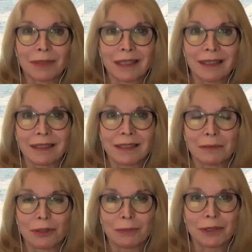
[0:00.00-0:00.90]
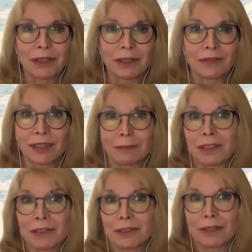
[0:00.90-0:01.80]
I can't take proper care of them. I
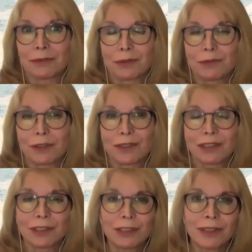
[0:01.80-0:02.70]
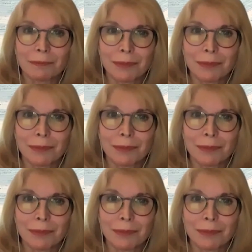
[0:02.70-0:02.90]
just have refused to do that.